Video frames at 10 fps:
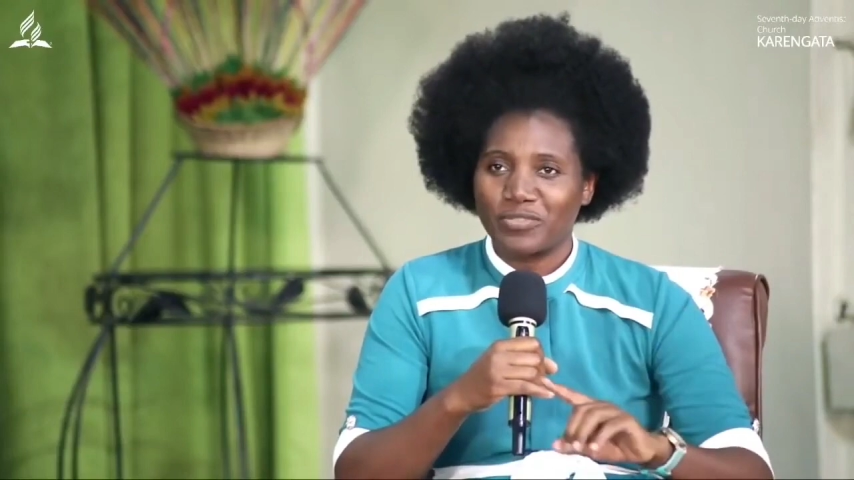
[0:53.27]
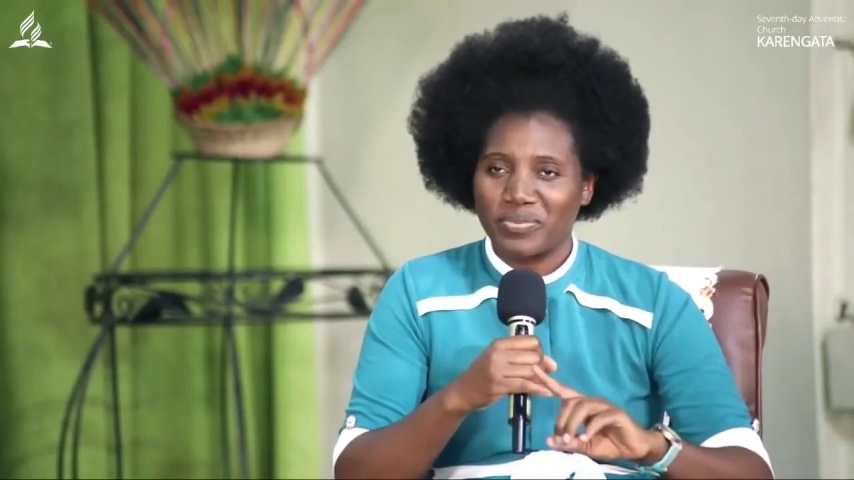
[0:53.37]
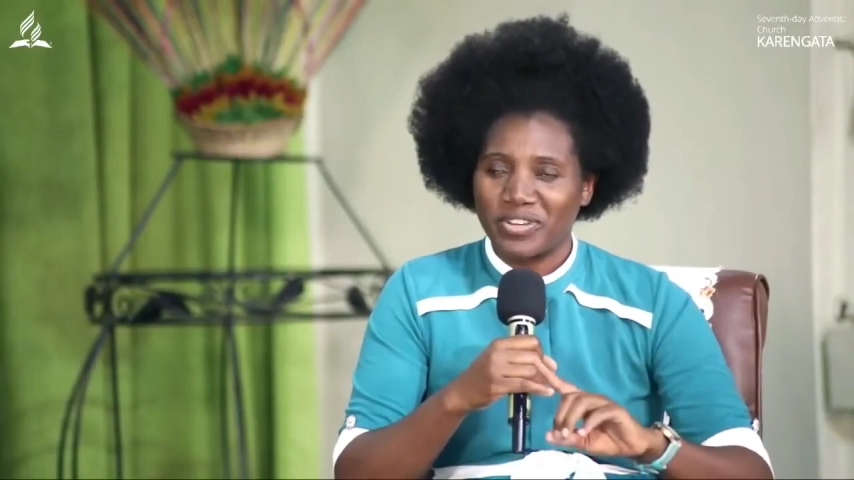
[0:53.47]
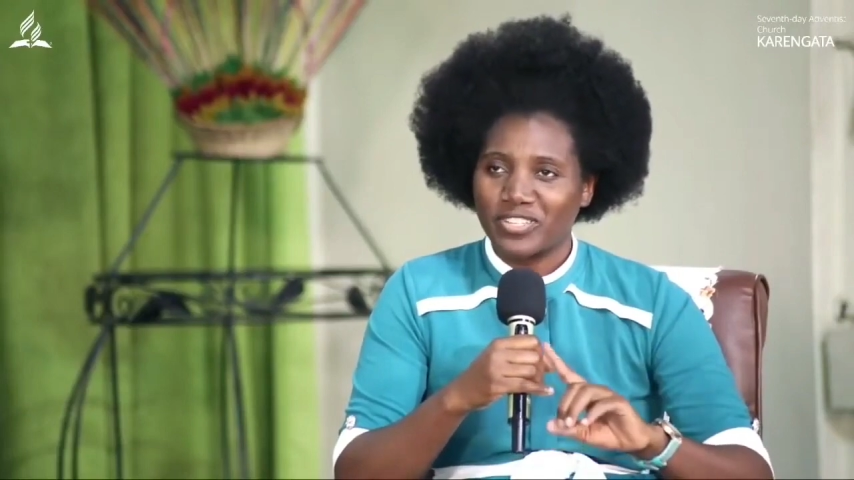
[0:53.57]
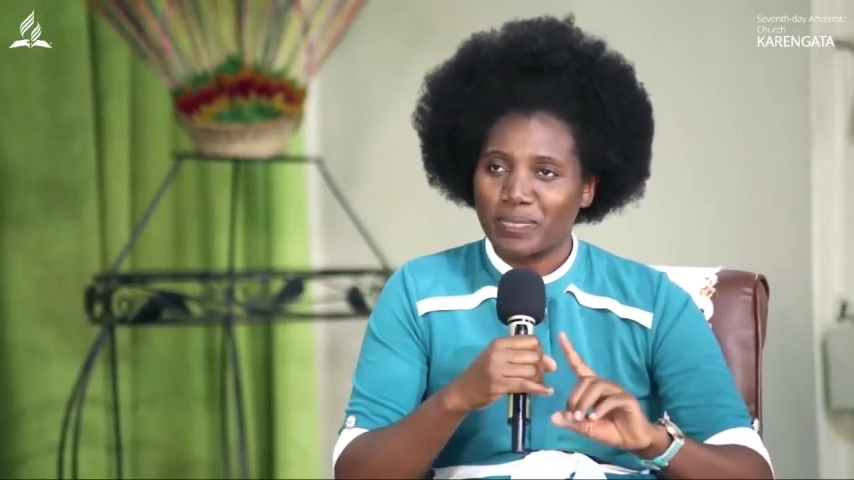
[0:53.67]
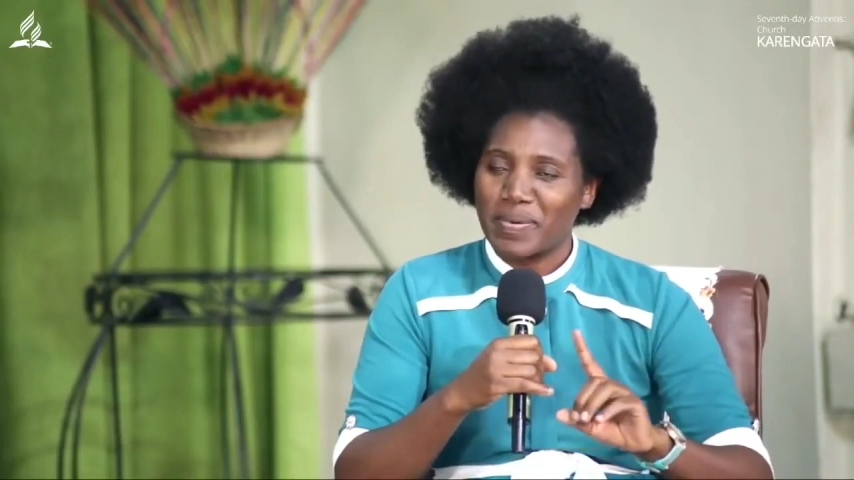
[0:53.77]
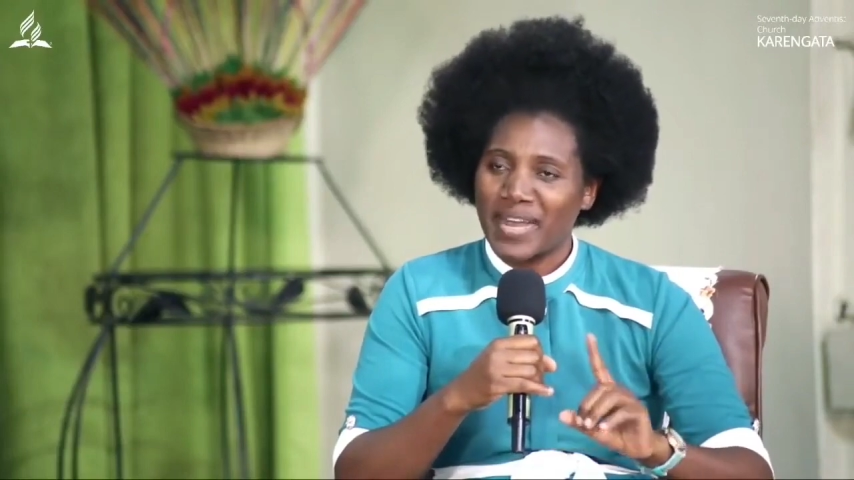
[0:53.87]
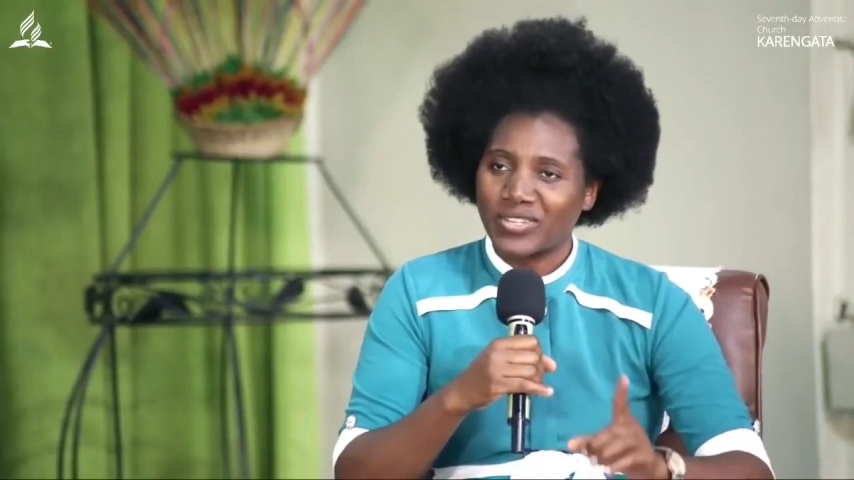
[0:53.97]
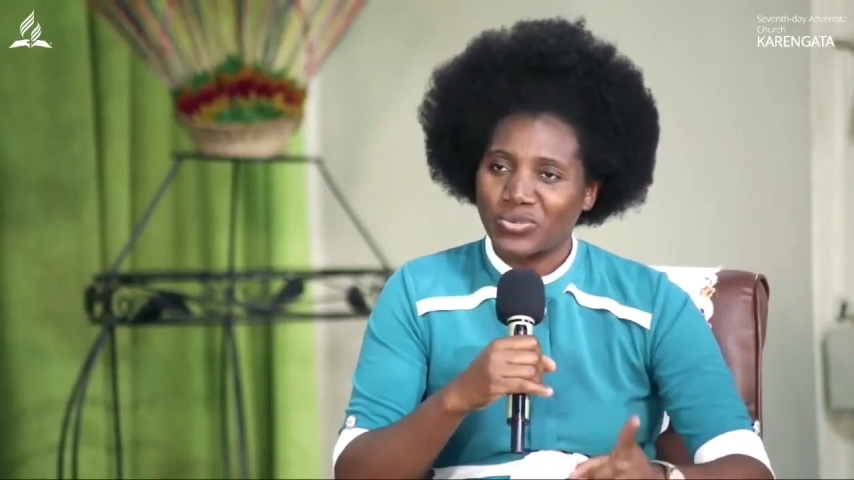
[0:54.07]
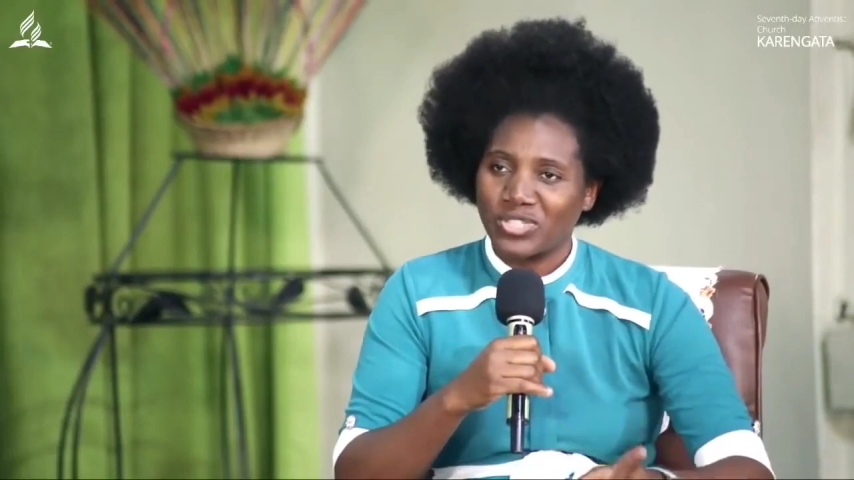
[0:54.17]
it brings
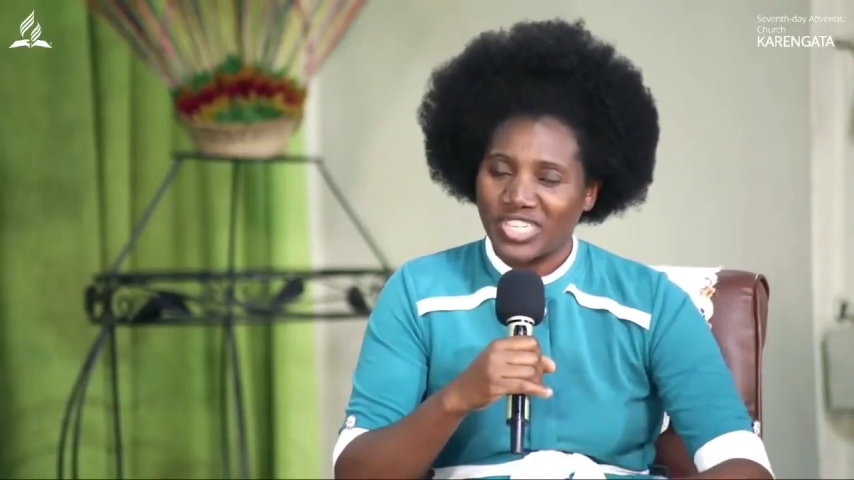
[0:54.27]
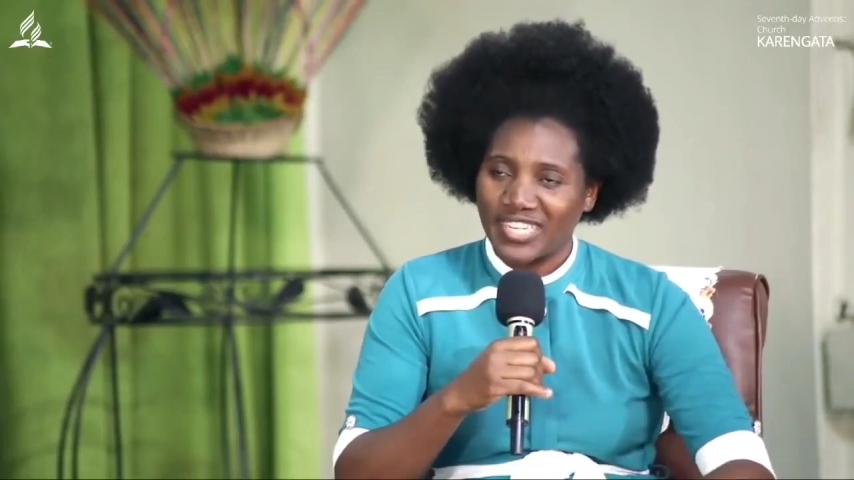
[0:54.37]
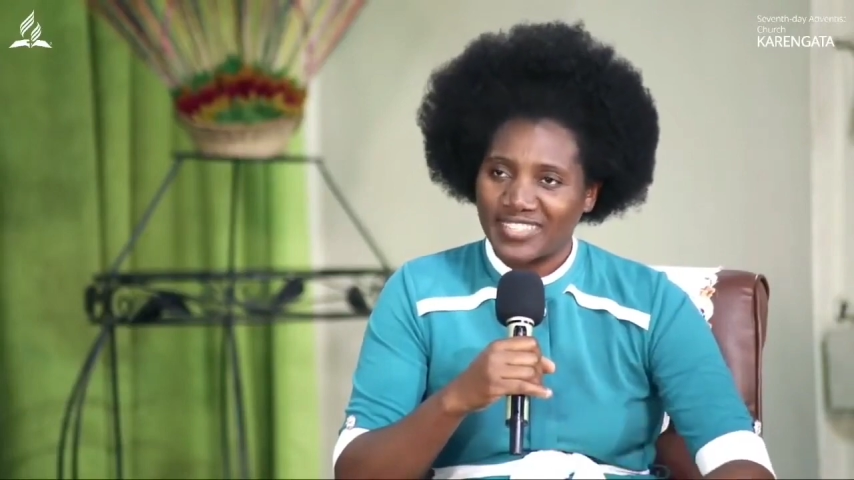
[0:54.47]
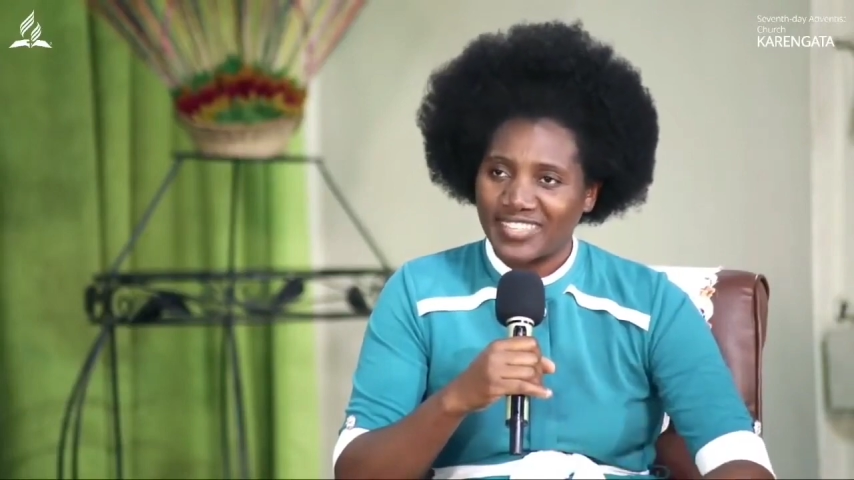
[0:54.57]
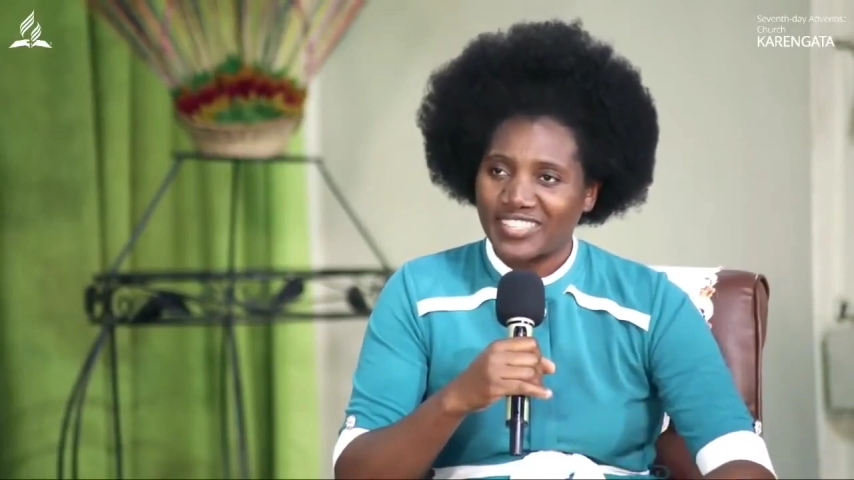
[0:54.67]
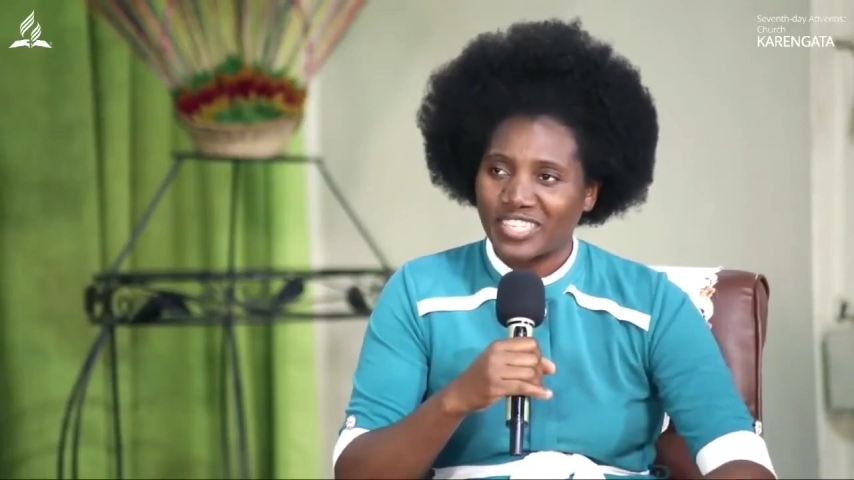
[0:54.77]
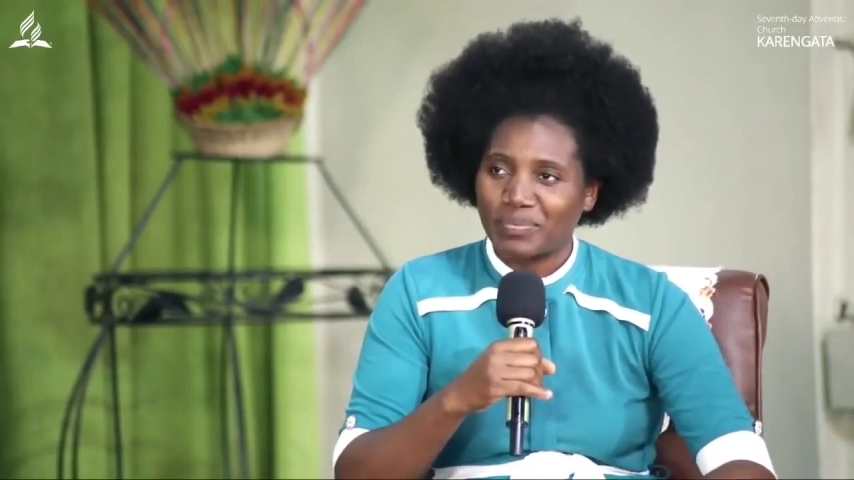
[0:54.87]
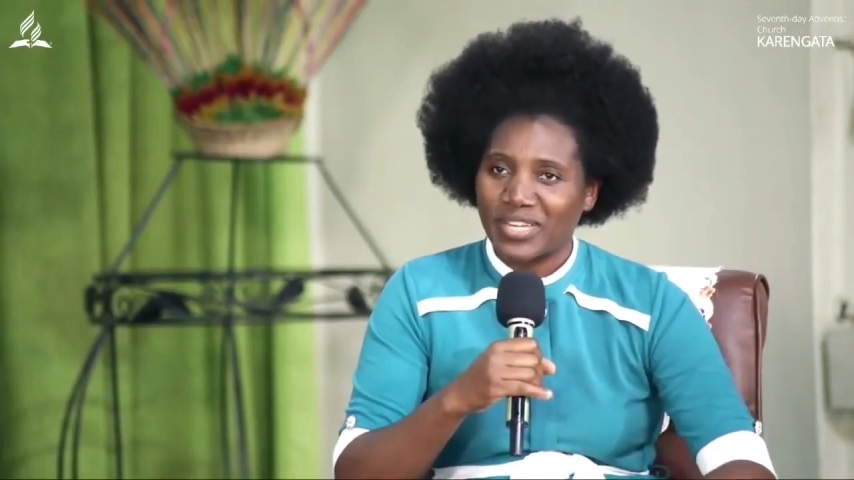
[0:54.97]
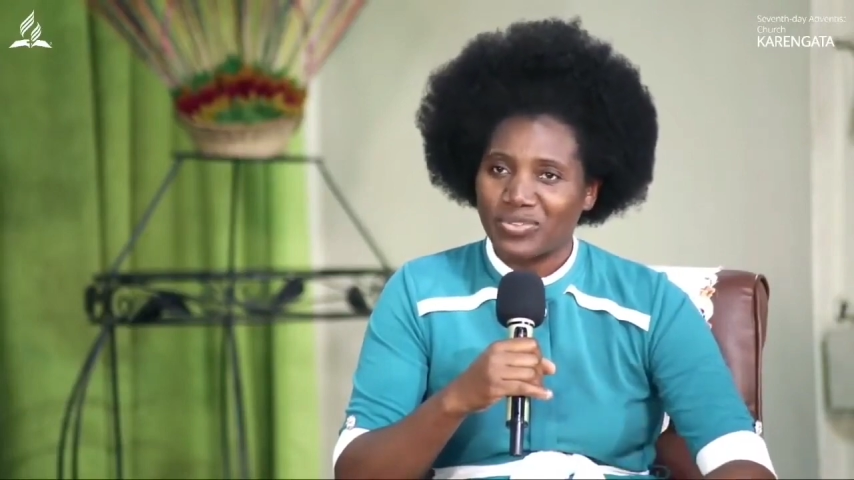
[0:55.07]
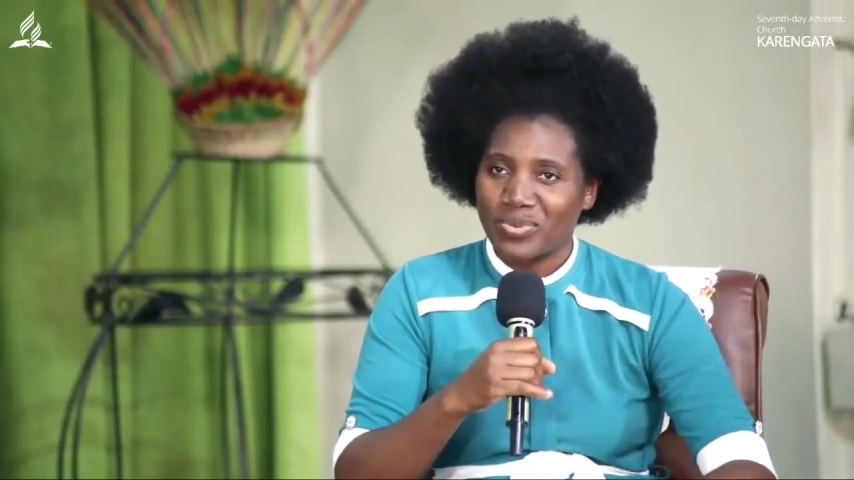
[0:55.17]
back to Genesis
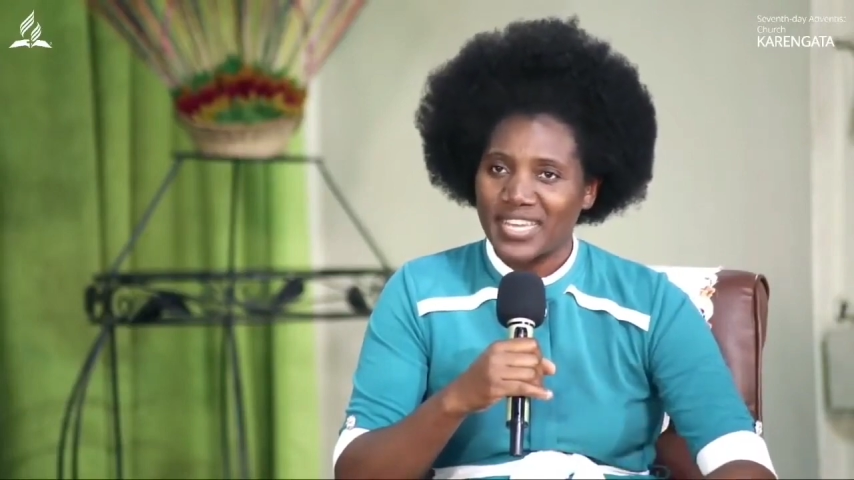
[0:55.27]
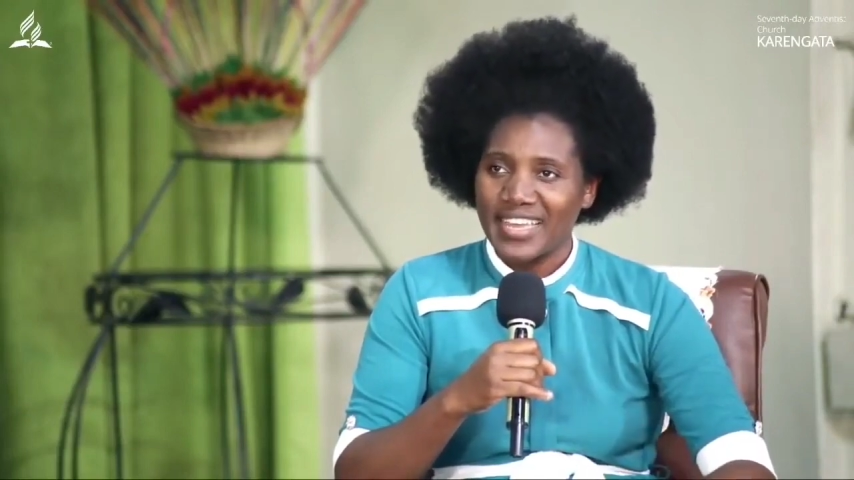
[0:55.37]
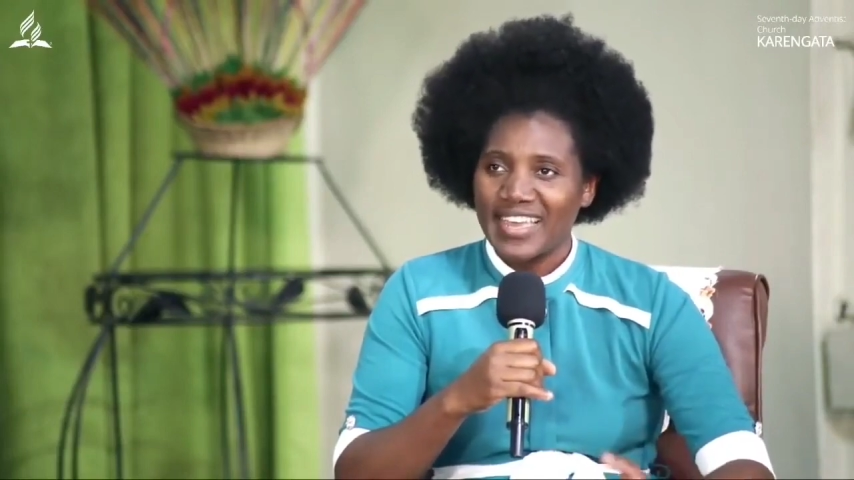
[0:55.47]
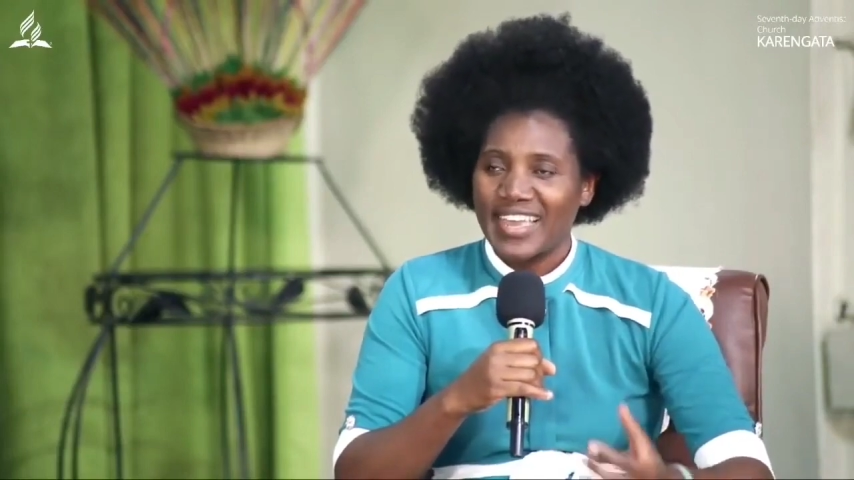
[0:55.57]
chapter 3